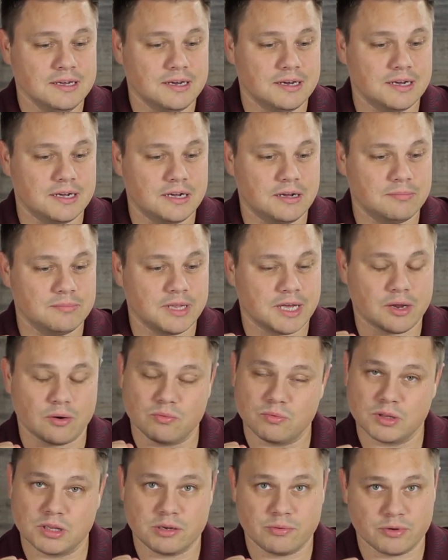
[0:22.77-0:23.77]
Um, like a
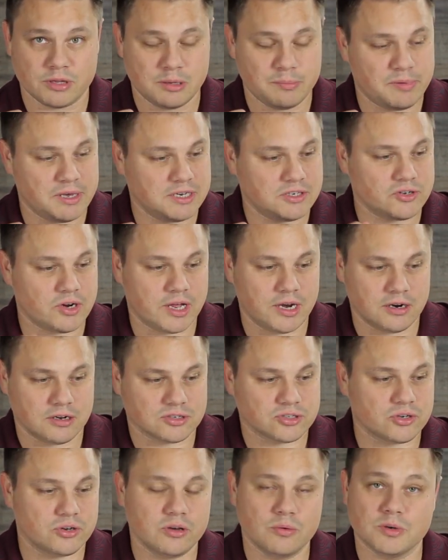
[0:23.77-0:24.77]
really, really big trade. And I'll
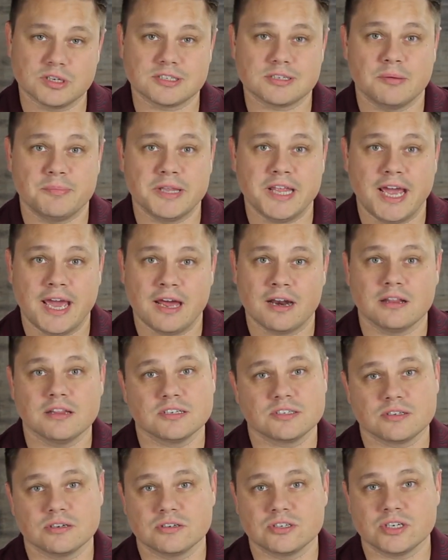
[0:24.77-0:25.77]
show you what some of the
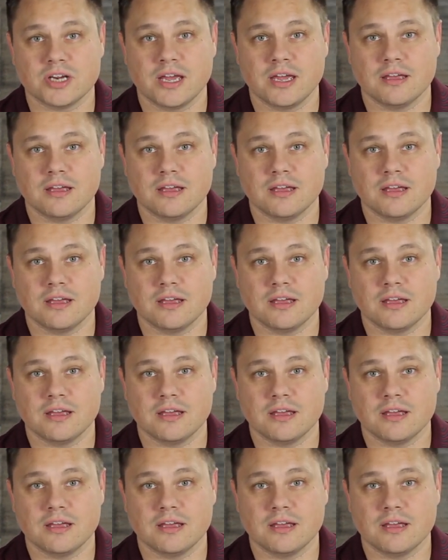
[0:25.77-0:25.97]
analysts are,